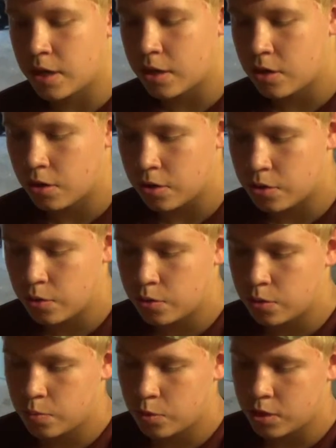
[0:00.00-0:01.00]
I caught a coon
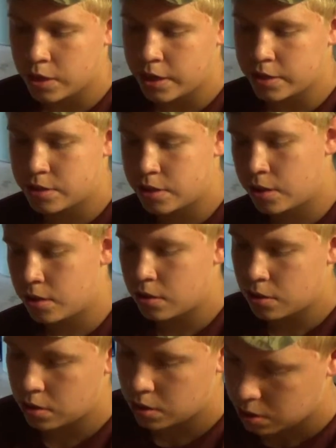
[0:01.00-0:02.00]
in one last year,
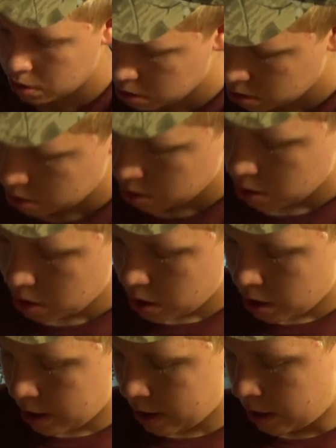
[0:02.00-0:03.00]

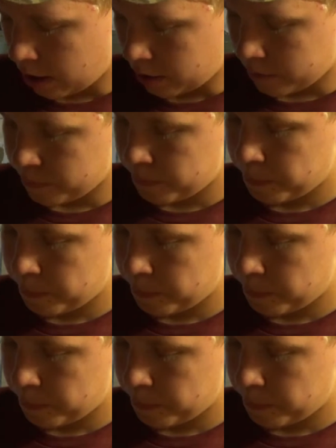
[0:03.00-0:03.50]
and